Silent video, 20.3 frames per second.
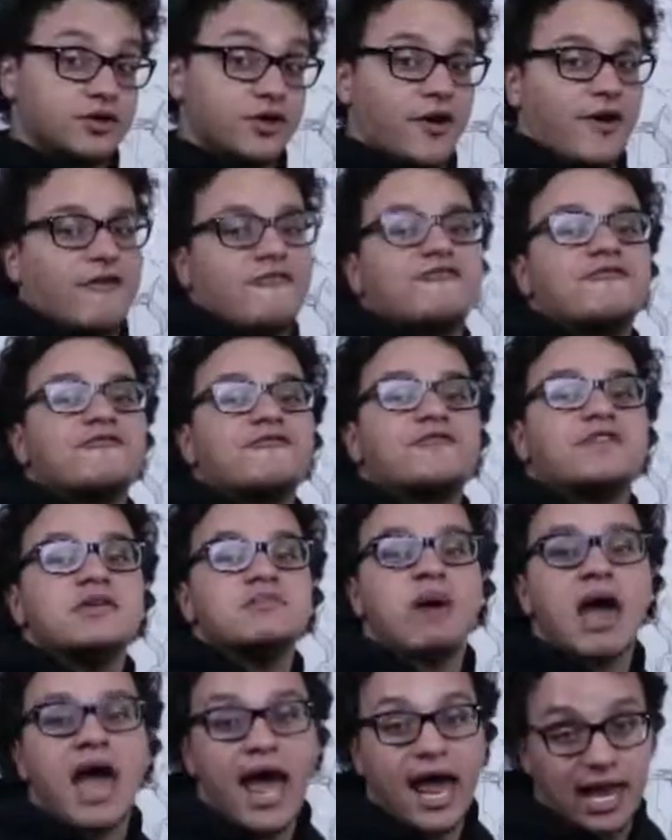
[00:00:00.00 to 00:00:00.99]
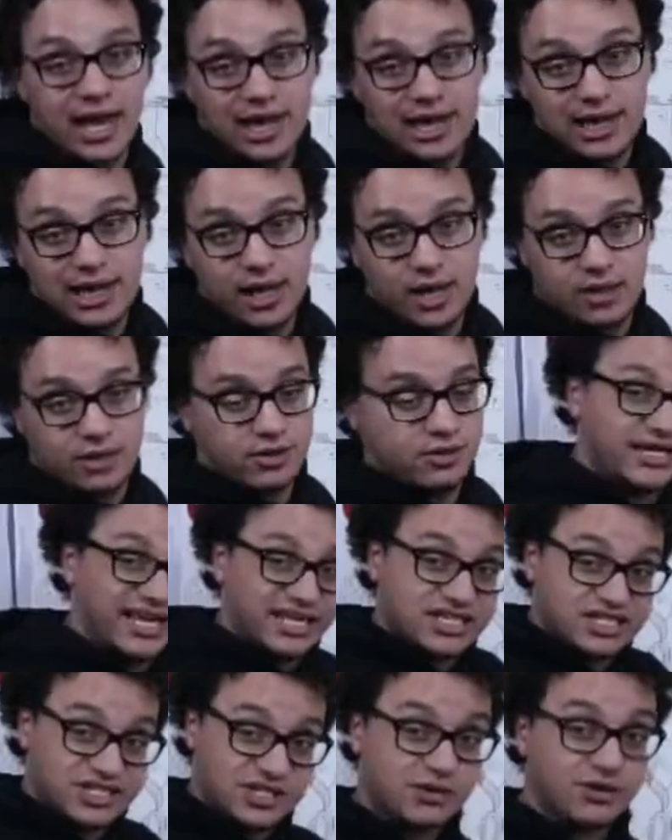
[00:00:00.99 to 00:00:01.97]
The female
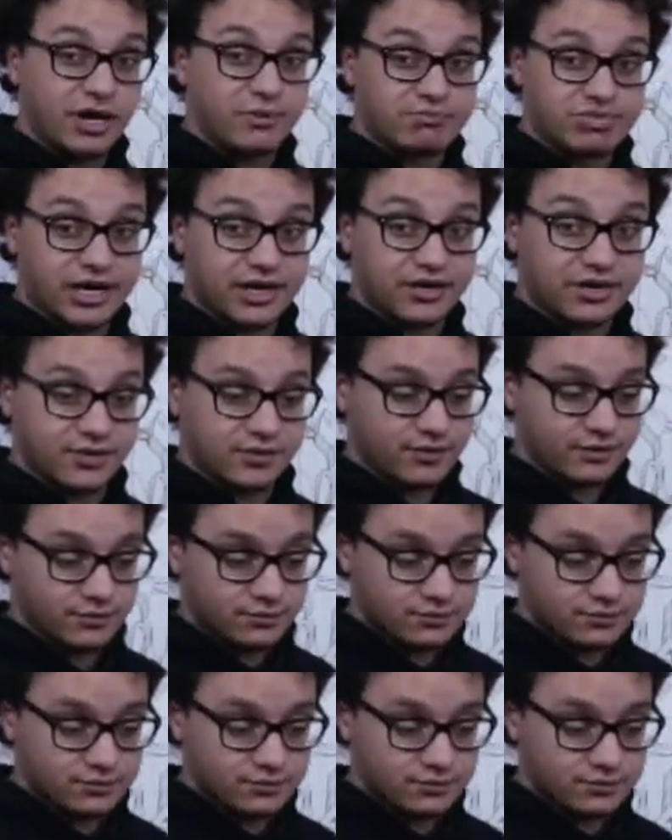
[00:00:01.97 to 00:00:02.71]
can still get pregnant,